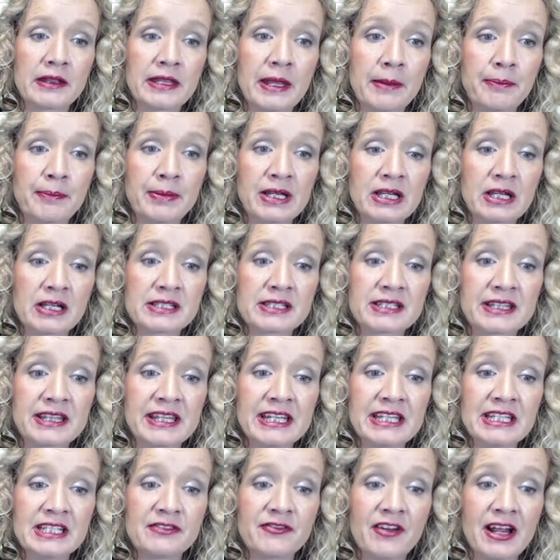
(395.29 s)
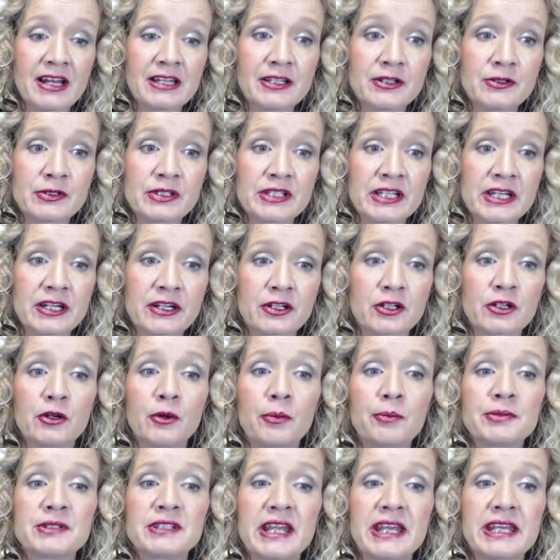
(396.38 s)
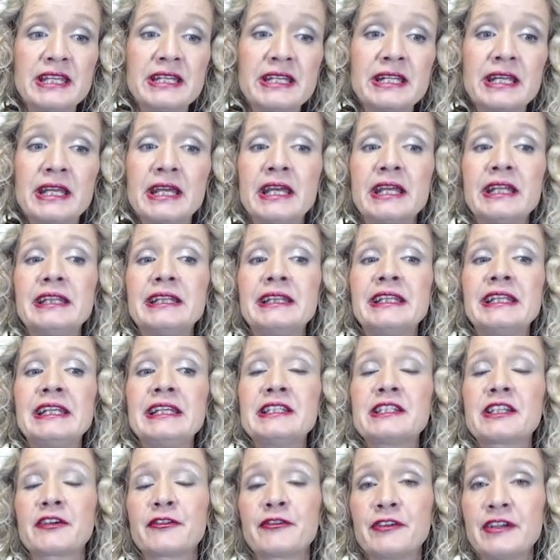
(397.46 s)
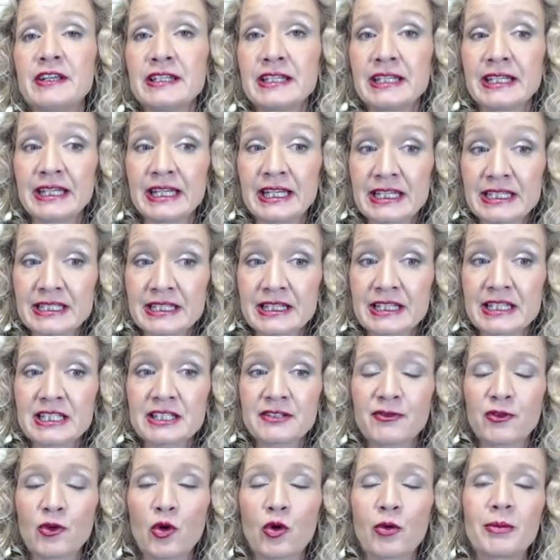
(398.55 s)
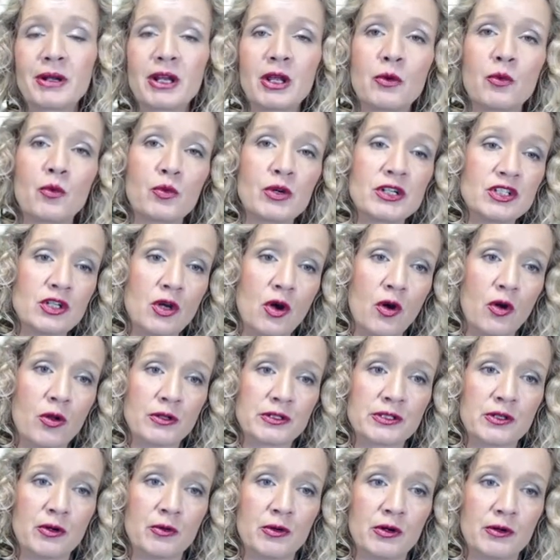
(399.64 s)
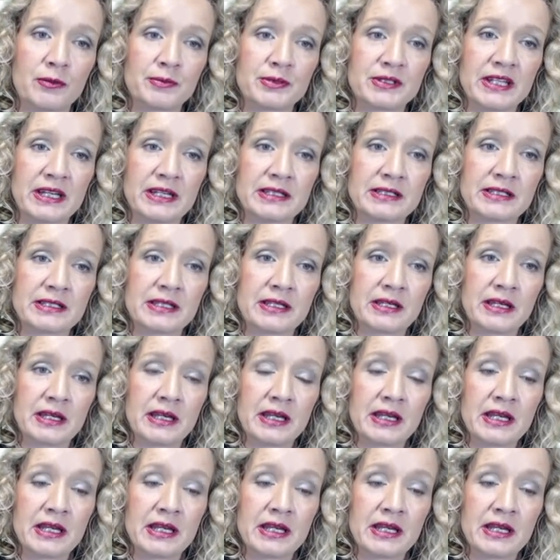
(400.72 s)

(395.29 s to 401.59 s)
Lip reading: that because these values here update, these are feeding into this formula, which also updates.